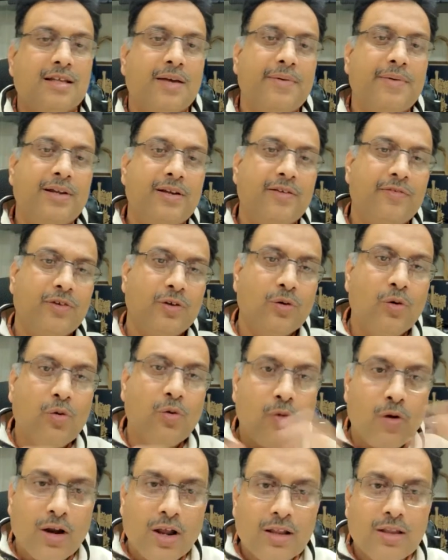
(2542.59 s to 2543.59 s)
I mean, if you know
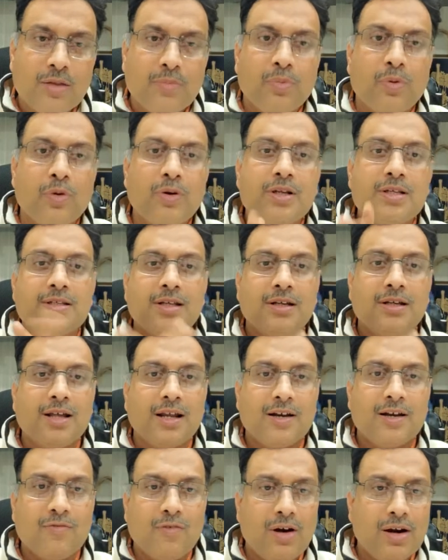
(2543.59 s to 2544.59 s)
what are the proteins that
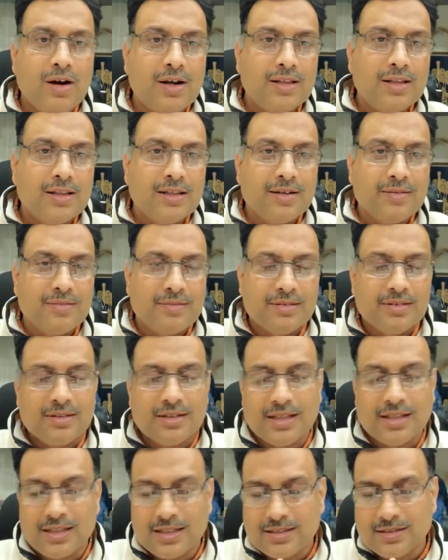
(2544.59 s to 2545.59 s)
are involved
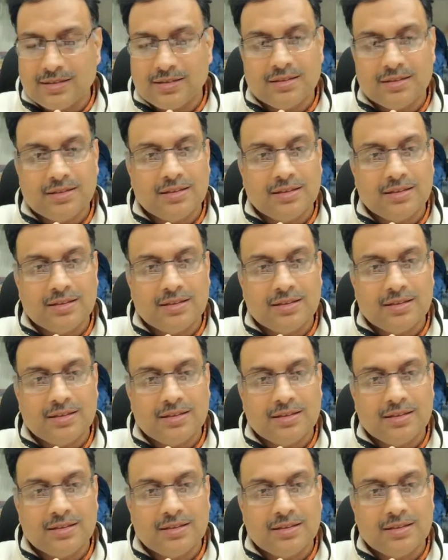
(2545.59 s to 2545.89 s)
in this